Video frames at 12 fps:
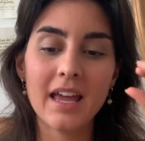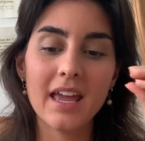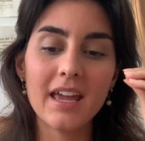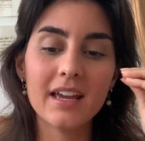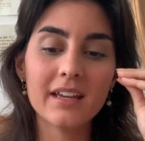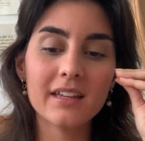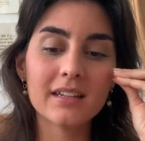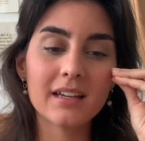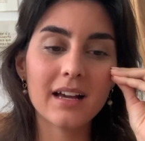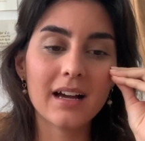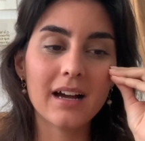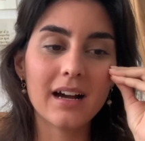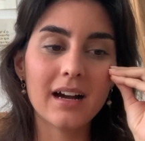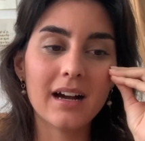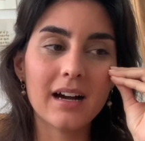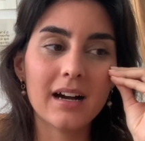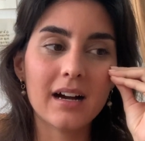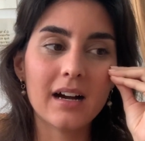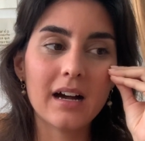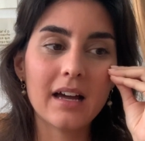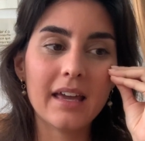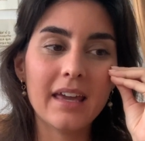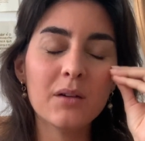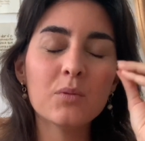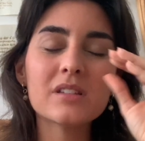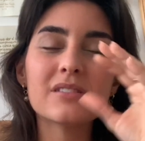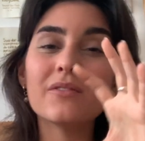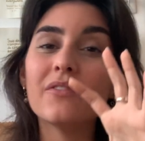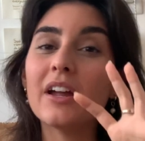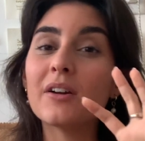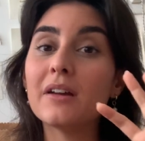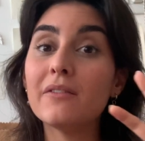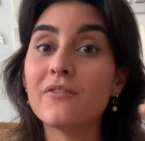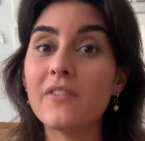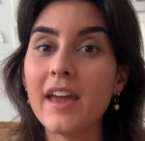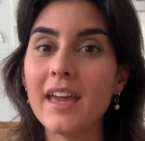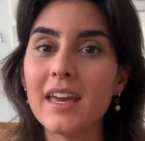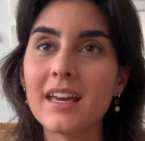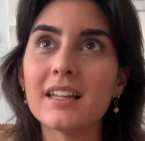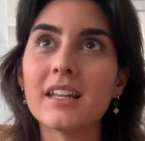And it was very vague,